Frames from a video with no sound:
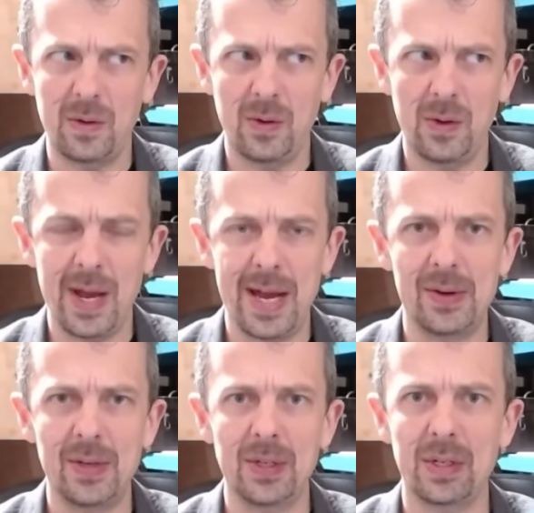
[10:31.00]
not on
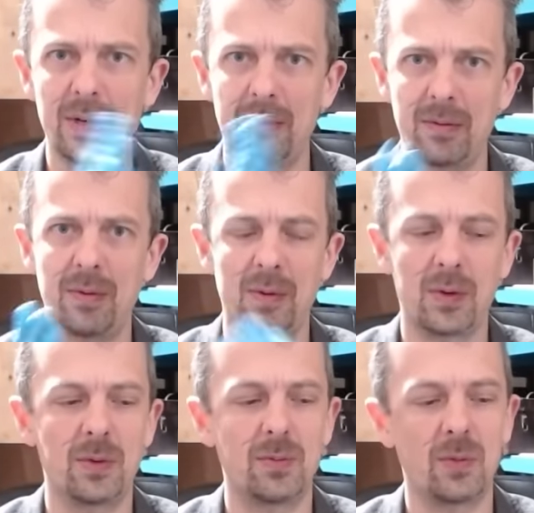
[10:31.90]
ours, and I'm,
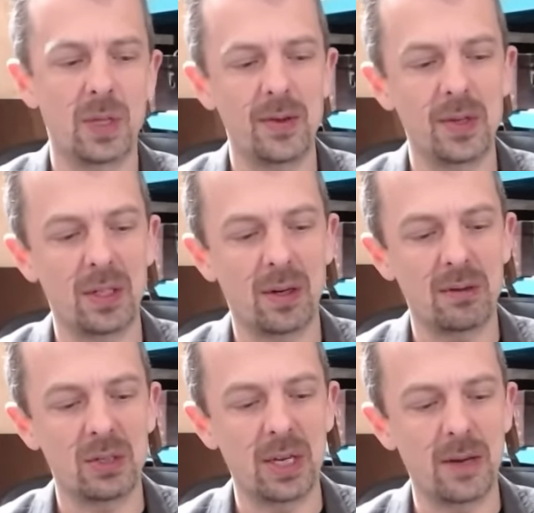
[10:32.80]
not on the others that
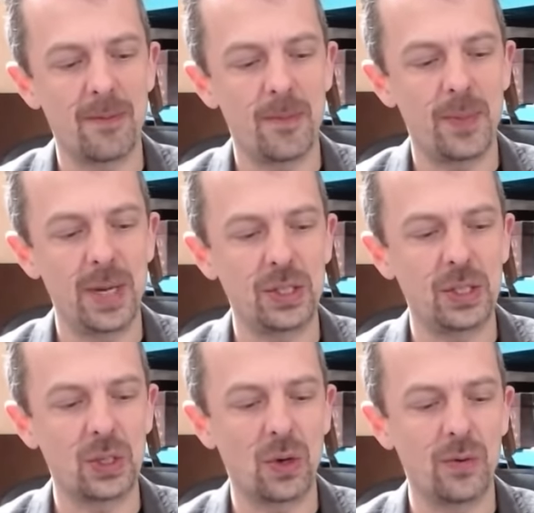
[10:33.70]
I've seen
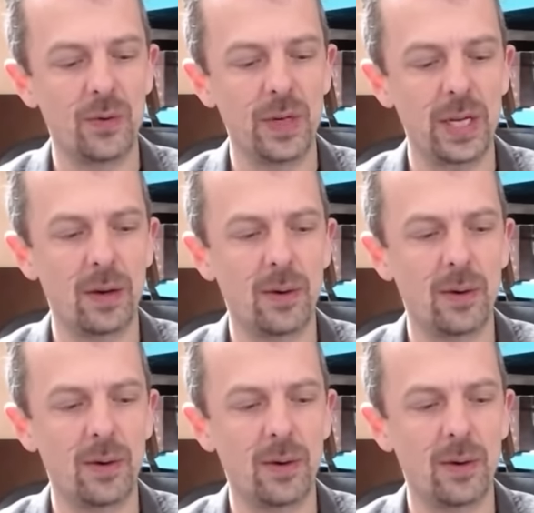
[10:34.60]
pictures of and video